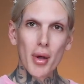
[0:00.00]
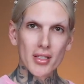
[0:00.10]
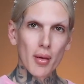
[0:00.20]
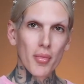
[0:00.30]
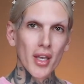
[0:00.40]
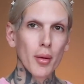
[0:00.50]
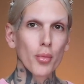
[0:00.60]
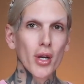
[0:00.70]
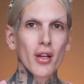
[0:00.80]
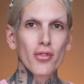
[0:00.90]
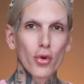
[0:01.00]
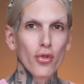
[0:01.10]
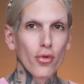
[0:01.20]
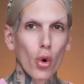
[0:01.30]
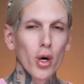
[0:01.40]
about something and bring it
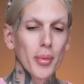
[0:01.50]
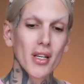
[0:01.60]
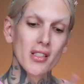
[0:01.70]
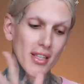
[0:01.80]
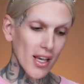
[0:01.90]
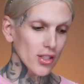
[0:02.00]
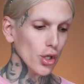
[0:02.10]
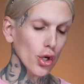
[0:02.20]
full forward because yes,